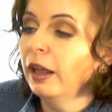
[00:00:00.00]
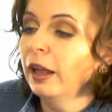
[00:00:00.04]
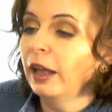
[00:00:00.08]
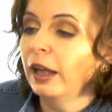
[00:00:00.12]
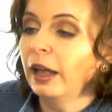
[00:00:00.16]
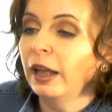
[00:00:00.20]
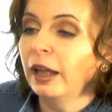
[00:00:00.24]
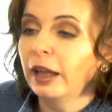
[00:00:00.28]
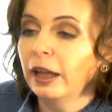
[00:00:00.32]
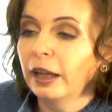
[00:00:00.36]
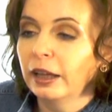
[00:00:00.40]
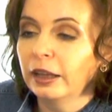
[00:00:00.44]

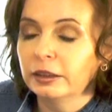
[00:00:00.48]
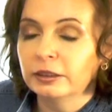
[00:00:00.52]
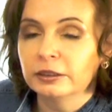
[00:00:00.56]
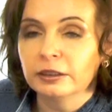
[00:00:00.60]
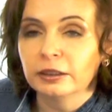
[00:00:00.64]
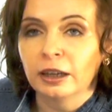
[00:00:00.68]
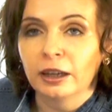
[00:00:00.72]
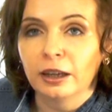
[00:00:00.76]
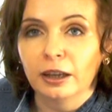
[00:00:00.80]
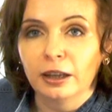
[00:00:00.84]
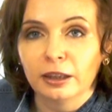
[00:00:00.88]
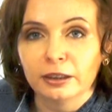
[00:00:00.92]
And
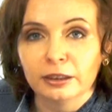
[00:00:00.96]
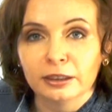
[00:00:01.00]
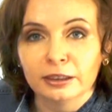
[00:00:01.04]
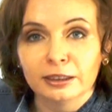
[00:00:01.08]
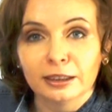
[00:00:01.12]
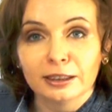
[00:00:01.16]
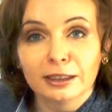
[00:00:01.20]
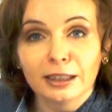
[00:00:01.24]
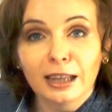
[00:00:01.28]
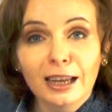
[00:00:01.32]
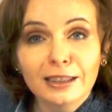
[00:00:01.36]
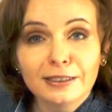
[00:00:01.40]

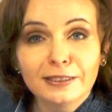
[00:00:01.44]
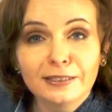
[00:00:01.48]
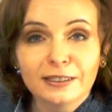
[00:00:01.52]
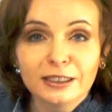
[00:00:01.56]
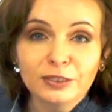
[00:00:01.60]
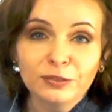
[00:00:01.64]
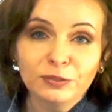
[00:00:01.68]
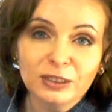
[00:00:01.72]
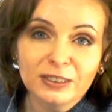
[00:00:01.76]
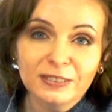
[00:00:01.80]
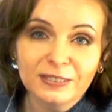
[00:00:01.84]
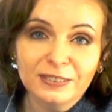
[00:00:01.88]
the last
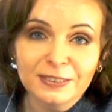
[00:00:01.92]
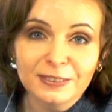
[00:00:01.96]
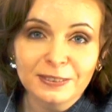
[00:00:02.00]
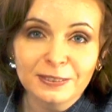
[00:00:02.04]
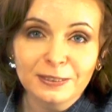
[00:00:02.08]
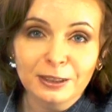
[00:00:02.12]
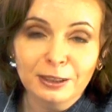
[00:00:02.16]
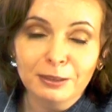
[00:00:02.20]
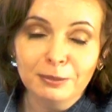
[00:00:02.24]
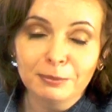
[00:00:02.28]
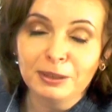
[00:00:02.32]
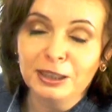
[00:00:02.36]
safety
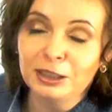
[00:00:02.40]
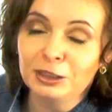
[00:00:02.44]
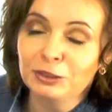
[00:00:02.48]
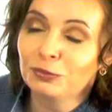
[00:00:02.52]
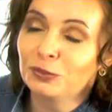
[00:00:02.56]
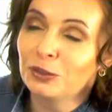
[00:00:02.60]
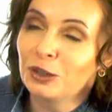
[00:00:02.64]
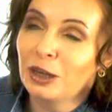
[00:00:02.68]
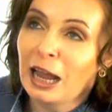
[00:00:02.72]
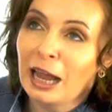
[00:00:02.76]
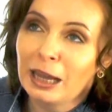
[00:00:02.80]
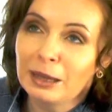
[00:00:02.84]
system is
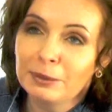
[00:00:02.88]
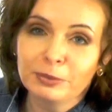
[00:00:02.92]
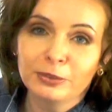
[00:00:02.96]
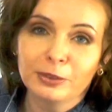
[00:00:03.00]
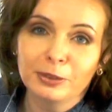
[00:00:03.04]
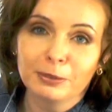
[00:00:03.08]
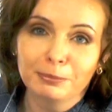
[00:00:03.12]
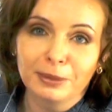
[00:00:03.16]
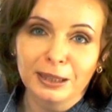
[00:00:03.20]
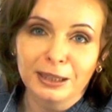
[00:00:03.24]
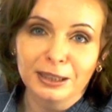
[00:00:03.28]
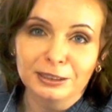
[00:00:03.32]
for
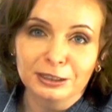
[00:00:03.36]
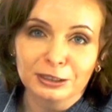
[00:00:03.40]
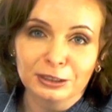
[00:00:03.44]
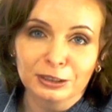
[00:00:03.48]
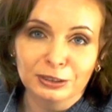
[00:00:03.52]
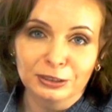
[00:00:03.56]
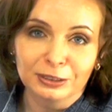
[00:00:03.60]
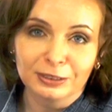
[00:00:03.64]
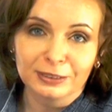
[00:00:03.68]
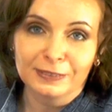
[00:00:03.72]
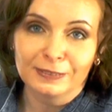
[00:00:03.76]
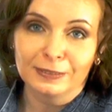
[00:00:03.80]
absent-minded
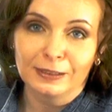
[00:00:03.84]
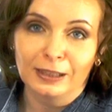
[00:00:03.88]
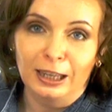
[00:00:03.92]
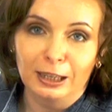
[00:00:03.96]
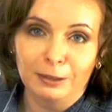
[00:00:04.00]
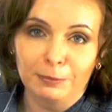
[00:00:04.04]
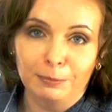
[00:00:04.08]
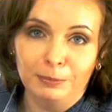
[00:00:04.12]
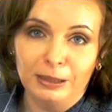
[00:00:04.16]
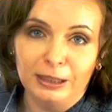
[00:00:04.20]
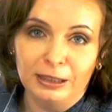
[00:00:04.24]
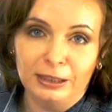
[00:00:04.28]
cooks
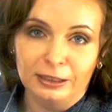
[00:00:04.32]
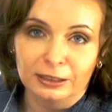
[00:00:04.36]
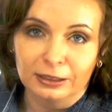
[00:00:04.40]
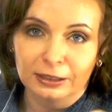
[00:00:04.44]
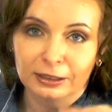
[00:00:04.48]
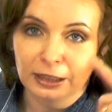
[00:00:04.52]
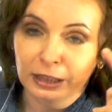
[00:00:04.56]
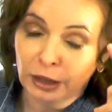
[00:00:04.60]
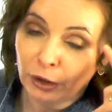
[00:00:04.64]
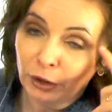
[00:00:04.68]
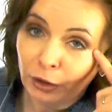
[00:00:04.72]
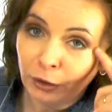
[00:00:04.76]
like me.
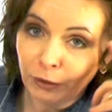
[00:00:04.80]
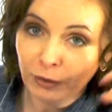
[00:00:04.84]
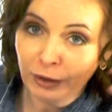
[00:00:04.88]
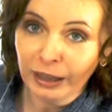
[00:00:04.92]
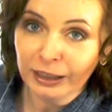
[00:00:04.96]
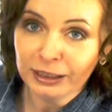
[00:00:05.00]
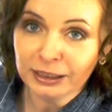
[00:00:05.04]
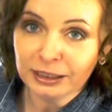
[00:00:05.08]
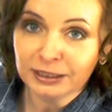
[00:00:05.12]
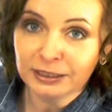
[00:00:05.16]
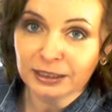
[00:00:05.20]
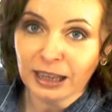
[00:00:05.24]
Like, oh, I
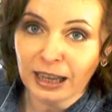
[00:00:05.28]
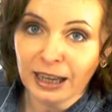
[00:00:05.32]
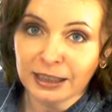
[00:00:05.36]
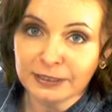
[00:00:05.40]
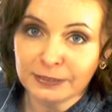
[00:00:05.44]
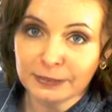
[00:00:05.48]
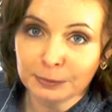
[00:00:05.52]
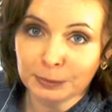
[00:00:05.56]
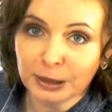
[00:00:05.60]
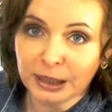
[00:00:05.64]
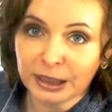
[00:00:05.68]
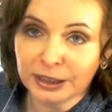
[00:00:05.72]
need to add
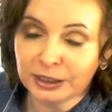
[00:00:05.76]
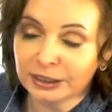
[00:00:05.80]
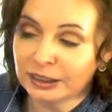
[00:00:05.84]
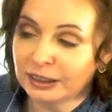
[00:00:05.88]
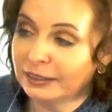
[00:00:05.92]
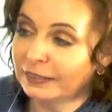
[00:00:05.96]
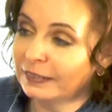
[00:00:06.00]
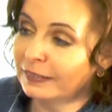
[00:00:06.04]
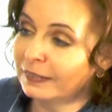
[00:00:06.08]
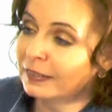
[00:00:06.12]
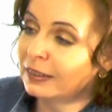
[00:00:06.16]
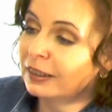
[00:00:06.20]
some
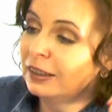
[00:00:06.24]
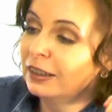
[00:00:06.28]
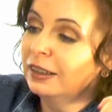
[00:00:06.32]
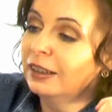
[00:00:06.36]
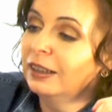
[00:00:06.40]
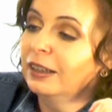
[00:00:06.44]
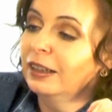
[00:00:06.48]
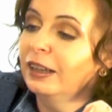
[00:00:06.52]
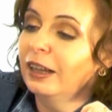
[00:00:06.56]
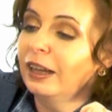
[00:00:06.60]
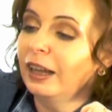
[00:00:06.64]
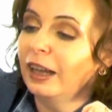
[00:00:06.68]
carrots.
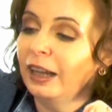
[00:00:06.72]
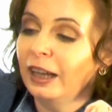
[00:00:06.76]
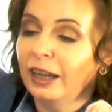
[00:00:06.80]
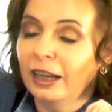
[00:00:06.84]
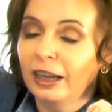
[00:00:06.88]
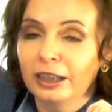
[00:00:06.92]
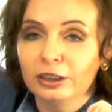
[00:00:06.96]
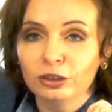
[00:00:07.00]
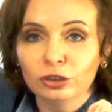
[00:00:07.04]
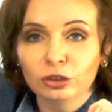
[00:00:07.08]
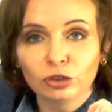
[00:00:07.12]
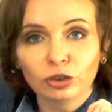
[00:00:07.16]

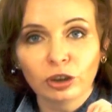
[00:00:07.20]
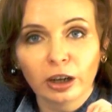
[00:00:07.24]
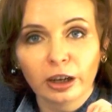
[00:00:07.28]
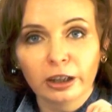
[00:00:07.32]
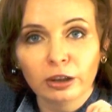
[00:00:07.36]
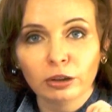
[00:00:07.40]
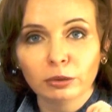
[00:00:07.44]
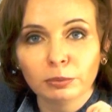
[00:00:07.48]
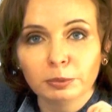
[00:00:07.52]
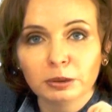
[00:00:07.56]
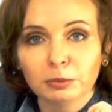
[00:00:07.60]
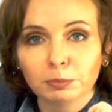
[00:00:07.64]
And you try and
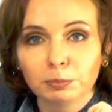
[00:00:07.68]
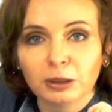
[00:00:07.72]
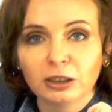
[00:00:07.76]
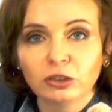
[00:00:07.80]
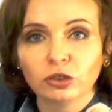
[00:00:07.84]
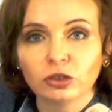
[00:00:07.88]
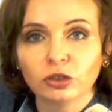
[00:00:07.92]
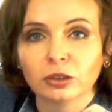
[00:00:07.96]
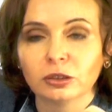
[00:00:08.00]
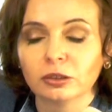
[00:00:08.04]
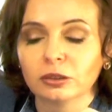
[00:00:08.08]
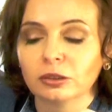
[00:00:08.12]
open the
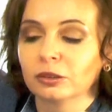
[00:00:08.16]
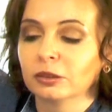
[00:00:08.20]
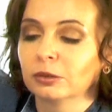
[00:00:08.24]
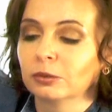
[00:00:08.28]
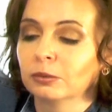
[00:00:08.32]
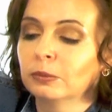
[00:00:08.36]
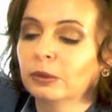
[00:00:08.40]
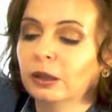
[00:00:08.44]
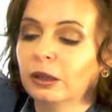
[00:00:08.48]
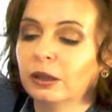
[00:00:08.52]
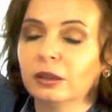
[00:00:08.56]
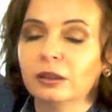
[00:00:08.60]
pressure cooker.
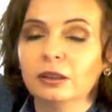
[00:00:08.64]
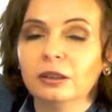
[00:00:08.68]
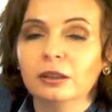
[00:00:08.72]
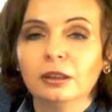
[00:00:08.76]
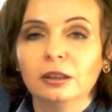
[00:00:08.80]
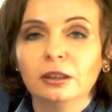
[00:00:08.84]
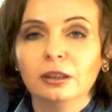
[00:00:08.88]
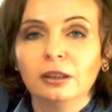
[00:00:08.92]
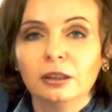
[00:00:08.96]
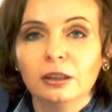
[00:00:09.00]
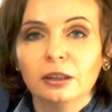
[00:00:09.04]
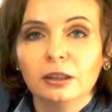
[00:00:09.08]
Well,
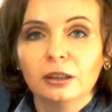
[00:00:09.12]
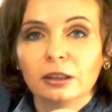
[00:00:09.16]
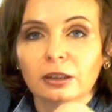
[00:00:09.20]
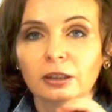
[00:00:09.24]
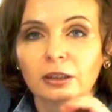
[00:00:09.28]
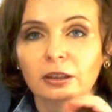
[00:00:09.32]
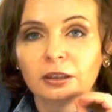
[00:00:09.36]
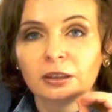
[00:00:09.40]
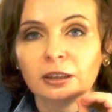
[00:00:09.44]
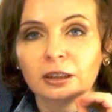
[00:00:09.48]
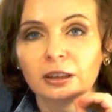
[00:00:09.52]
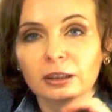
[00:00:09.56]

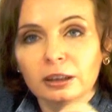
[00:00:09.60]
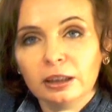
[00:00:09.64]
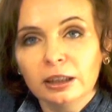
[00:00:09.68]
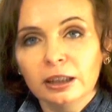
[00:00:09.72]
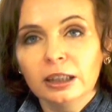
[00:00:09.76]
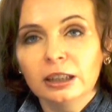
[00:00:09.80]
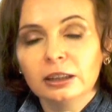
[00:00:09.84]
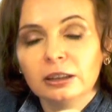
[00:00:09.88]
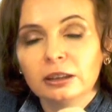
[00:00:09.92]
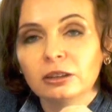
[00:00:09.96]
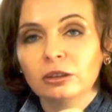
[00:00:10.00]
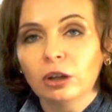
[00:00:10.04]
the
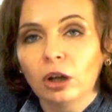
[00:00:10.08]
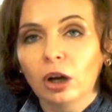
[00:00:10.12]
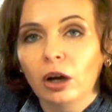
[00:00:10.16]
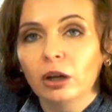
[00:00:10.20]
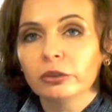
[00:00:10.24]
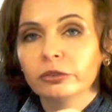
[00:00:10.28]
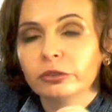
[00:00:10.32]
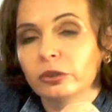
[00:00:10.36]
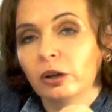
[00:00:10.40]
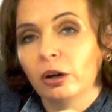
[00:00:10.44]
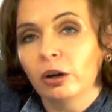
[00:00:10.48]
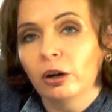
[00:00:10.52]
lid
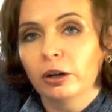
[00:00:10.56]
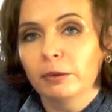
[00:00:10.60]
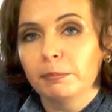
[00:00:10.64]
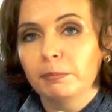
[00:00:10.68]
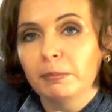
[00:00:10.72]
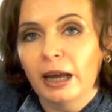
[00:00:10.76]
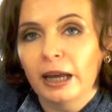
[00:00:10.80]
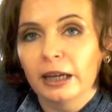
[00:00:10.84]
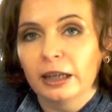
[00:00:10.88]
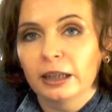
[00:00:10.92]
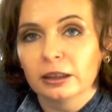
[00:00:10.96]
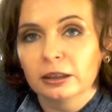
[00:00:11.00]
locks
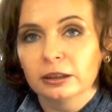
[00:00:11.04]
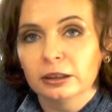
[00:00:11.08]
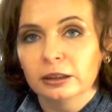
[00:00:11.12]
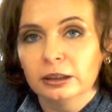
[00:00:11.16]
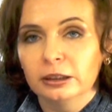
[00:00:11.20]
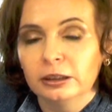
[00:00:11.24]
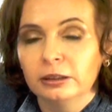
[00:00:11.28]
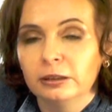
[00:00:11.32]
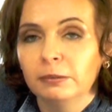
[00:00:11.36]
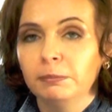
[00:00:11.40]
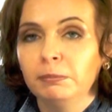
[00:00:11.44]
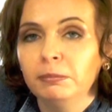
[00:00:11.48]

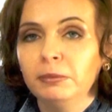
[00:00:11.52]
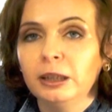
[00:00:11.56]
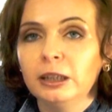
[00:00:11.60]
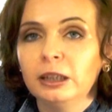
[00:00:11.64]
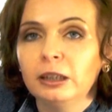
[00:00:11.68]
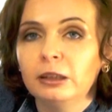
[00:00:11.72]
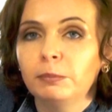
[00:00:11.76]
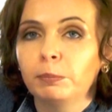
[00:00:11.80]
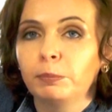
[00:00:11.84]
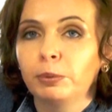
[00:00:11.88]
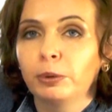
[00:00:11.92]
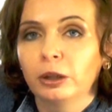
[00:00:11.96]
automatically the
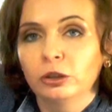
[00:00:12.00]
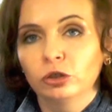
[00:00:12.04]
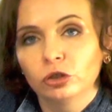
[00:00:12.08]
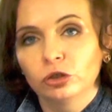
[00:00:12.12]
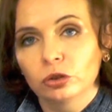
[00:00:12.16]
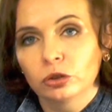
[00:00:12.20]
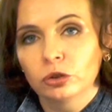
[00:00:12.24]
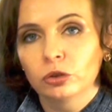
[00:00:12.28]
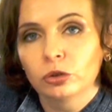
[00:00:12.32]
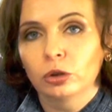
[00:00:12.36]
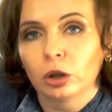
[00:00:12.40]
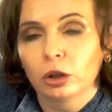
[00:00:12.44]
minute
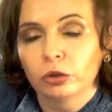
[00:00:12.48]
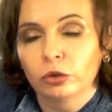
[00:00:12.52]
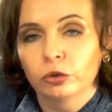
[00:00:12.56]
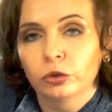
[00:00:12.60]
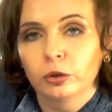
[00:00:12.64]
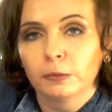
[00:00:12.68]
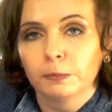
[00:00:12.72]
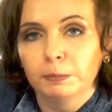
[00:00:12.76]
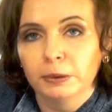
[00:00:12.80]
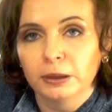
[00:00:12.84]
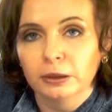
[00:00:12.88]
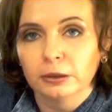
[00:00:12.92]
pressure starts
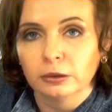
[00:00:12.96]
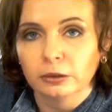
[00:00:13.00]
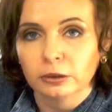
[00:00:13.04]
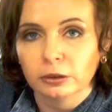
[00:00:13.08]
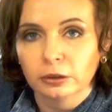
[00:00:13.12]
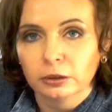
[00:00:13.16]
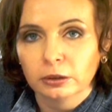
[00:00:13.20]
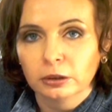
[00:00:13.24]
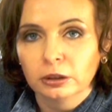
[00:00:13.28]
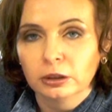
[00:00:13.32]
to build.